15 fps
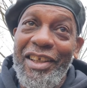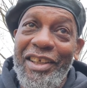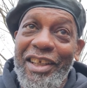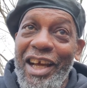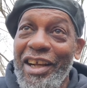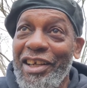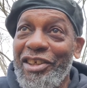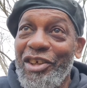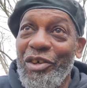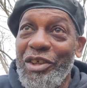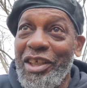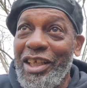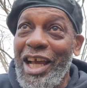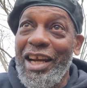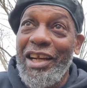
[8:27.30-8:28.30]
the kind of
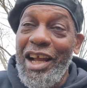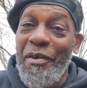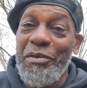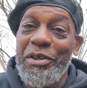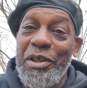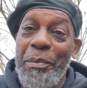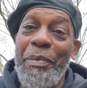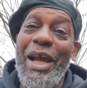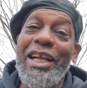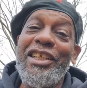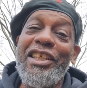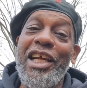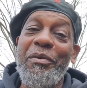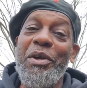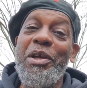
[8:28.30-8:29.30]
jokes, the kind of comes the
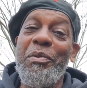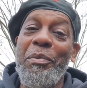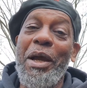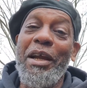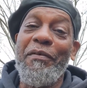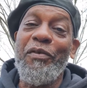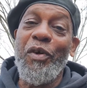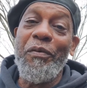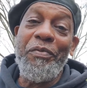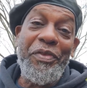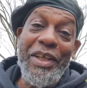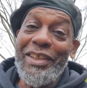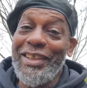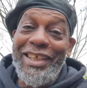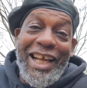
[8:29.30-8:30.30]
banter that we back and forth.
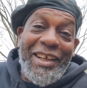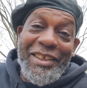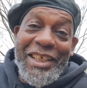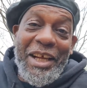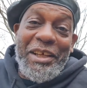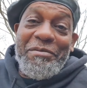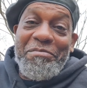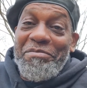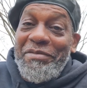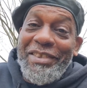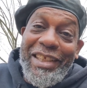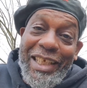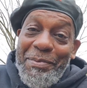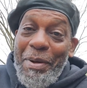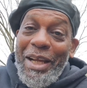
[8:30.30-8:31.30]
This is kind
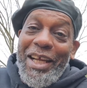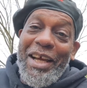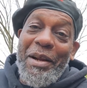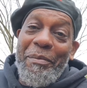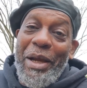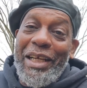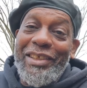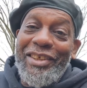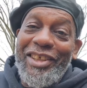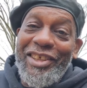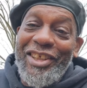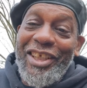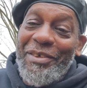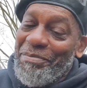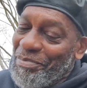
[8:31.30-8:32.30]
of that's my kind of banter.
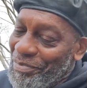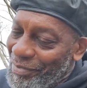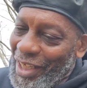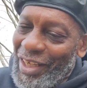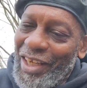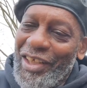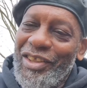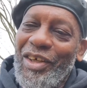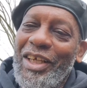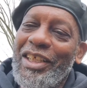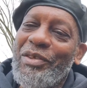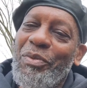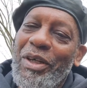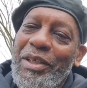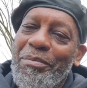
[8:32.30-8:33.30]
You see? So I
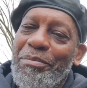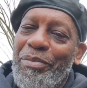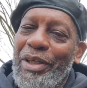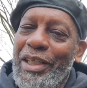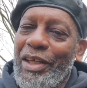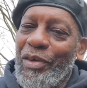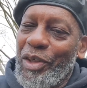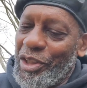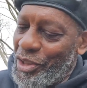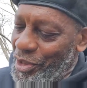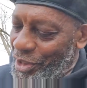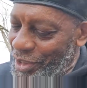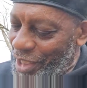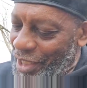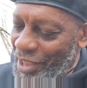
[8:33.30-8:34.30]
just wanted to bring that all
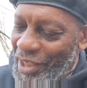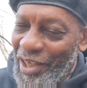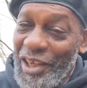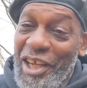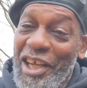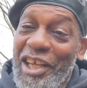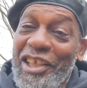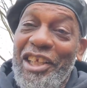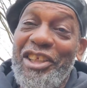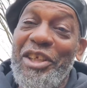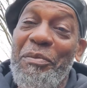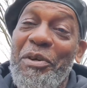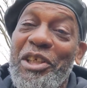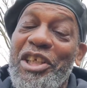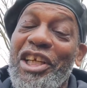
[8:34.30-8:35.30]
to you, saying that there's
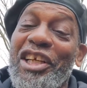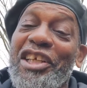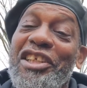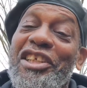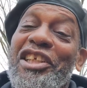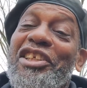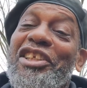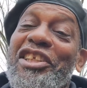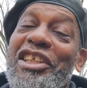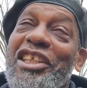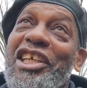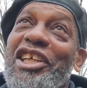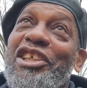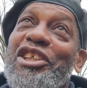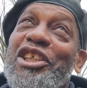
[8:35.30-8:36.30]
some ridiculousness,
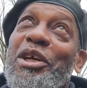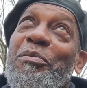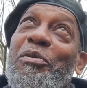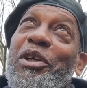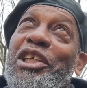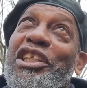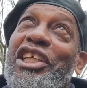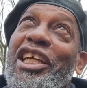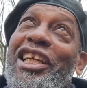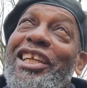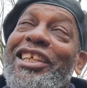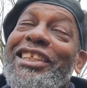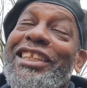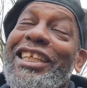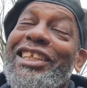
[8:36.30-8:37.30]
there's some
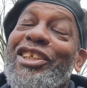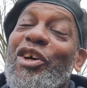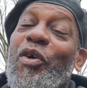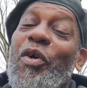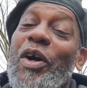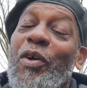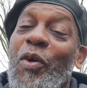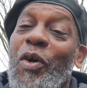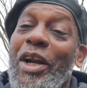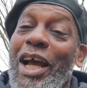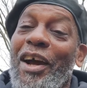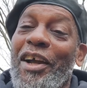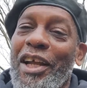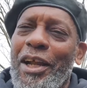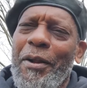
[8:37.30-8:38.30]
ridiculousness going on
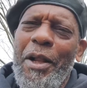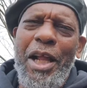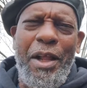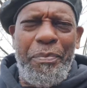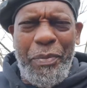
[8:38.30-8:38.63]
out here,